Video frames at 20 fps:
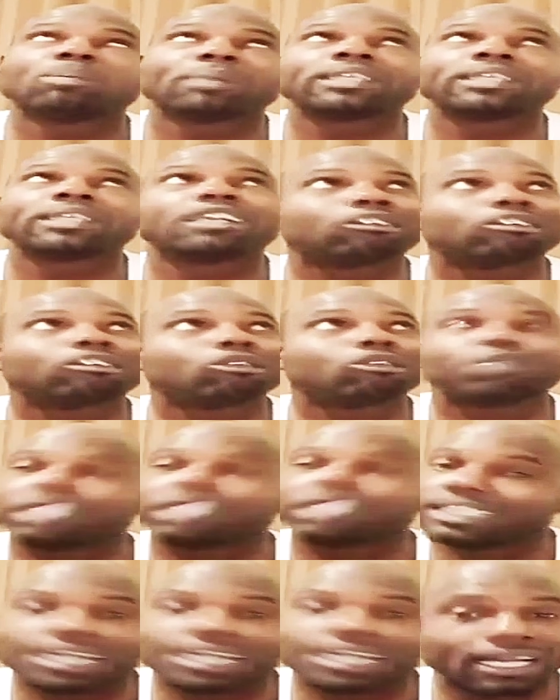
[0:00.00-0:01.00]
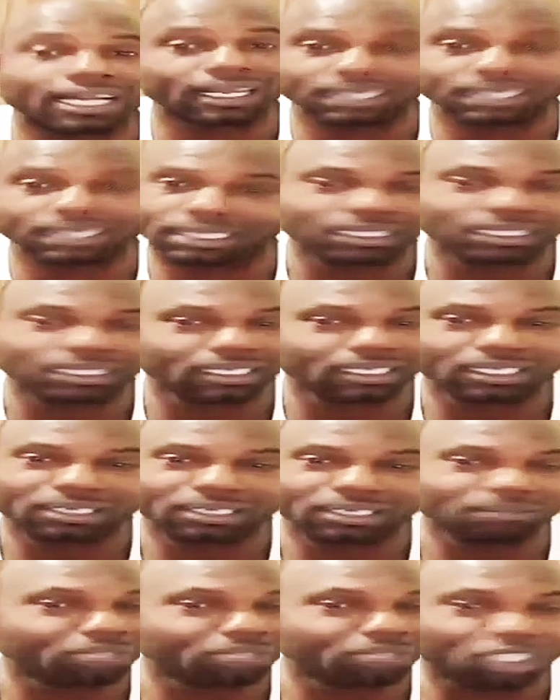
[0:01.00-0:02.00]
on the road, the dog,
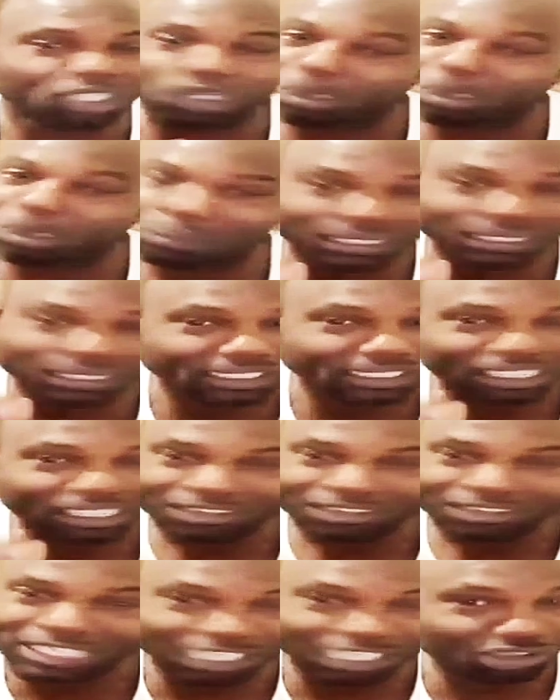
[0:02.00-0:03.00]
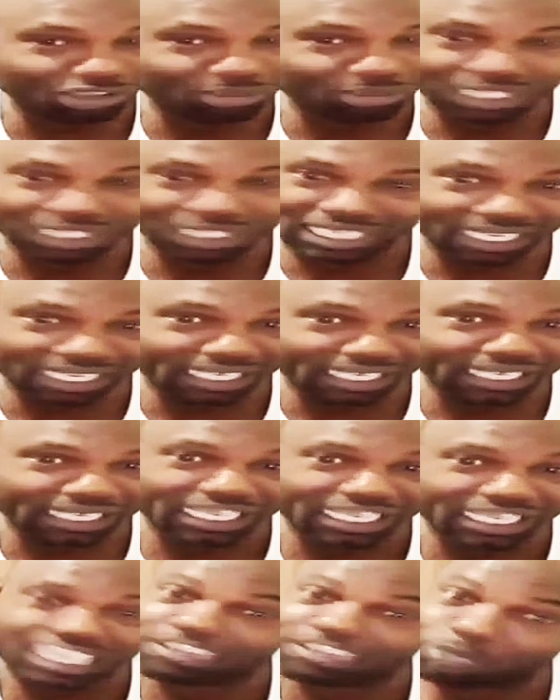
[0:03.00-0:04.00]
me no go up on it already at Jamaica.
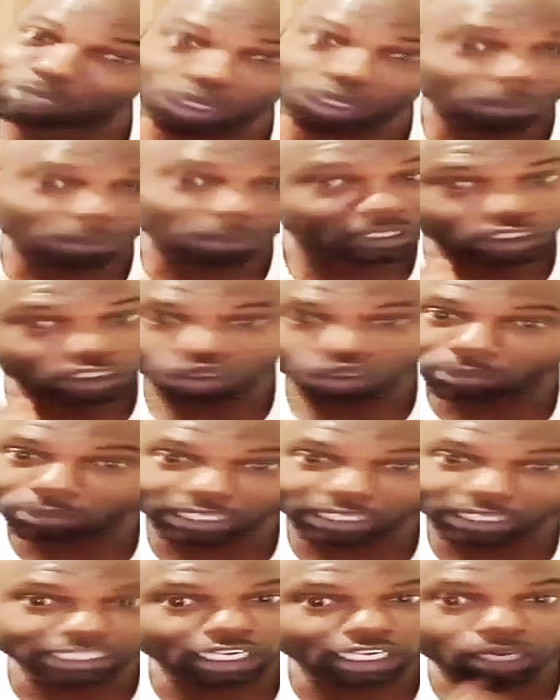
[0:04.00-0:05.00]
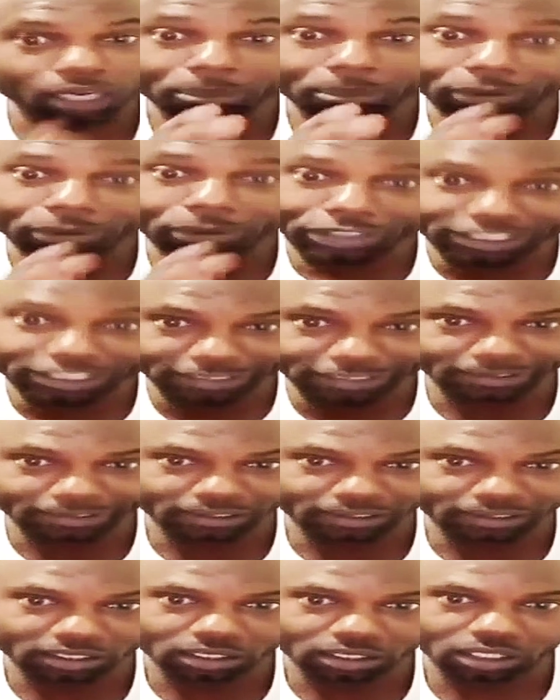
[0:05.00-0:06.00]
If I go up on it up here, it now go pretty.
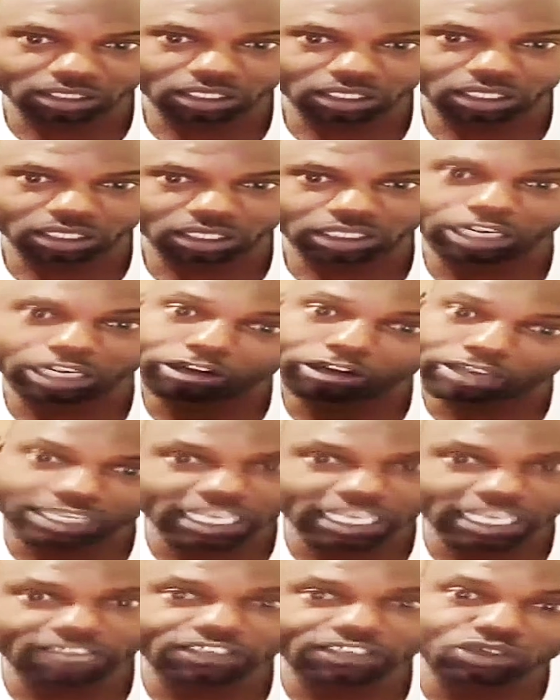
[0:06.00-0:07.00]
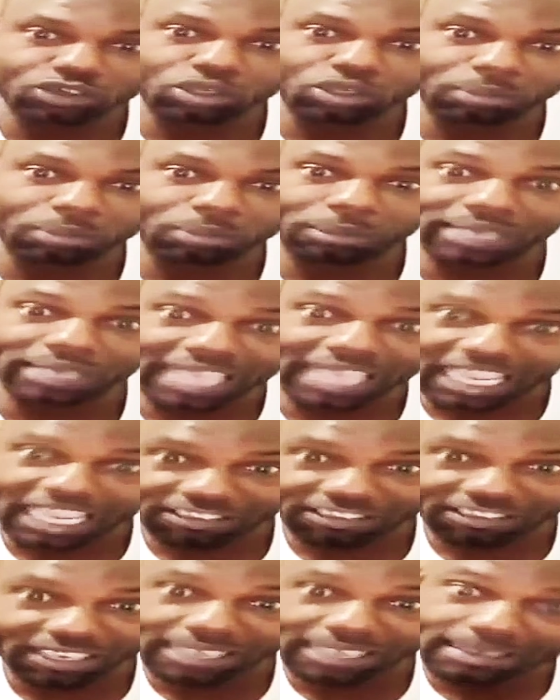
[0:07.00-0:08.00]
In a real life, I swear upon my
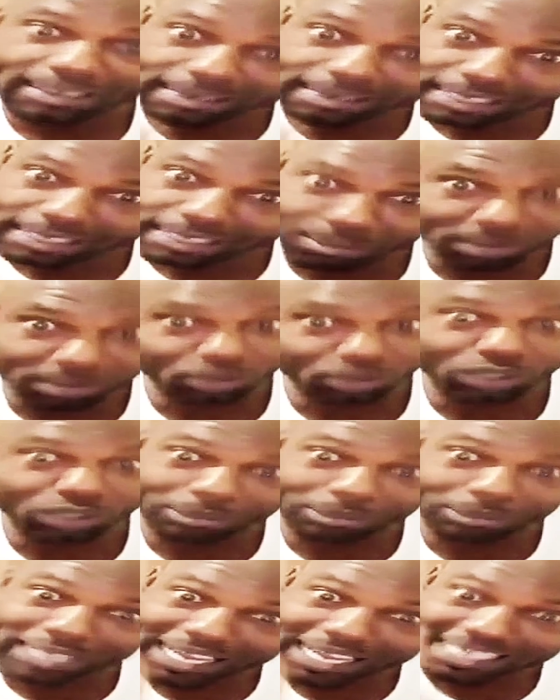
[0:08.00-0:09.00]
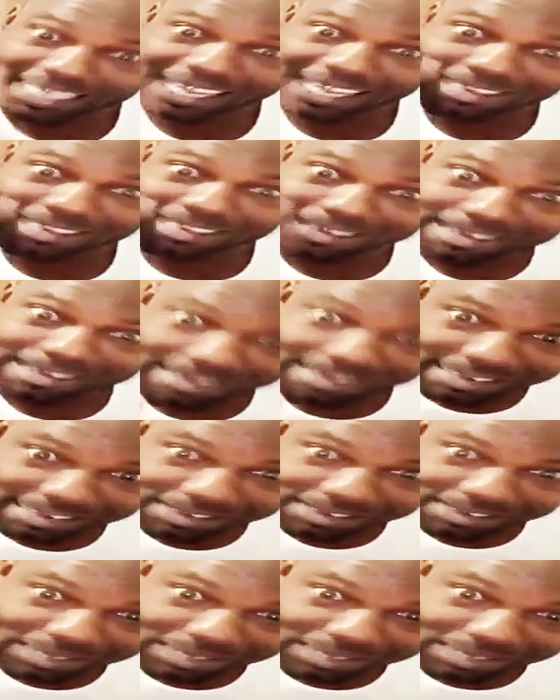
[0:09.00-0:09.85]
life, God kill me. To them daughter 13,